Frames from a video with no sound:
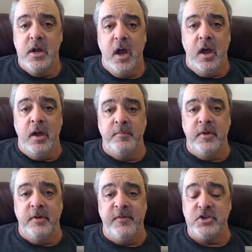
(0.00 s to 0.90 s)

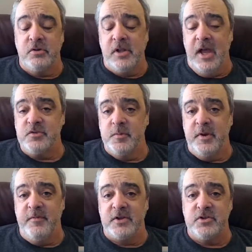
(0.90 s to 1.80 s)
affects your classroom
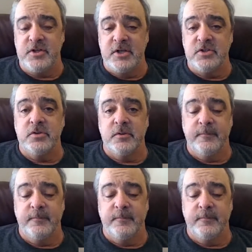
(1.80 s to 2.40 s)
and affects your teachers.